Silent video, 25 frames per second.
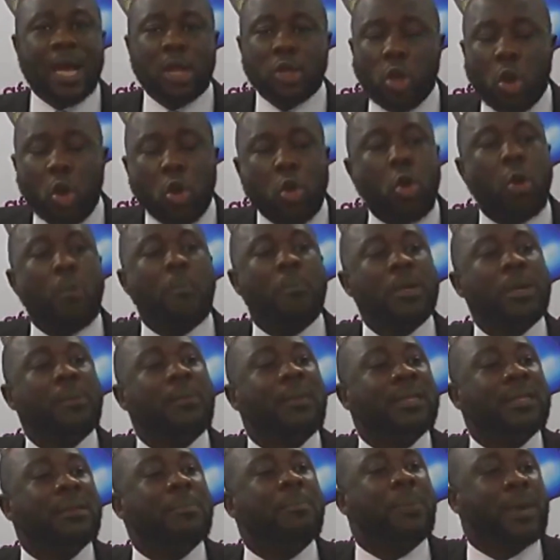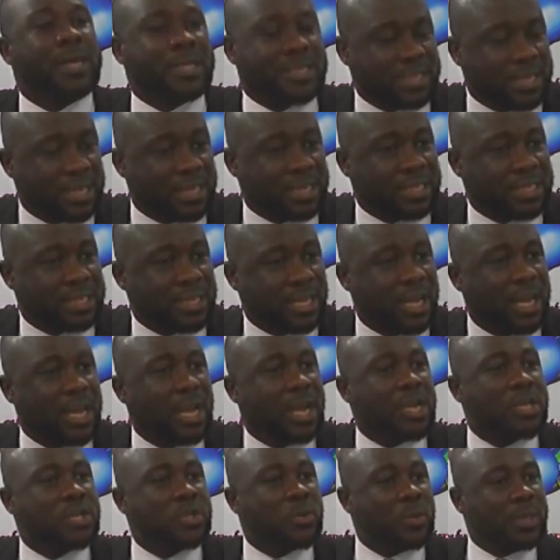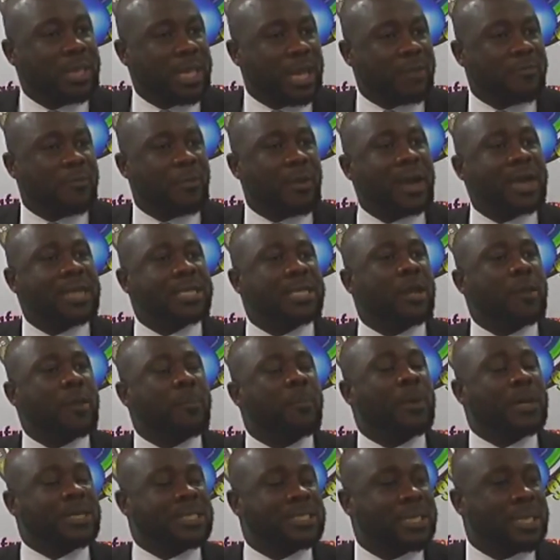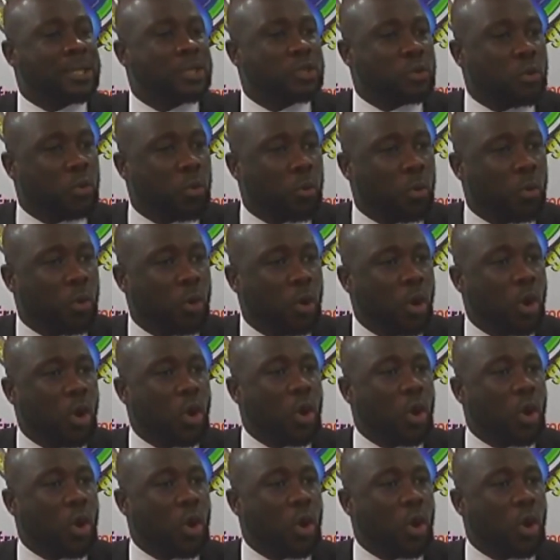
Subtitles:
Don't compliment the president. So therefore, anytime presidents go,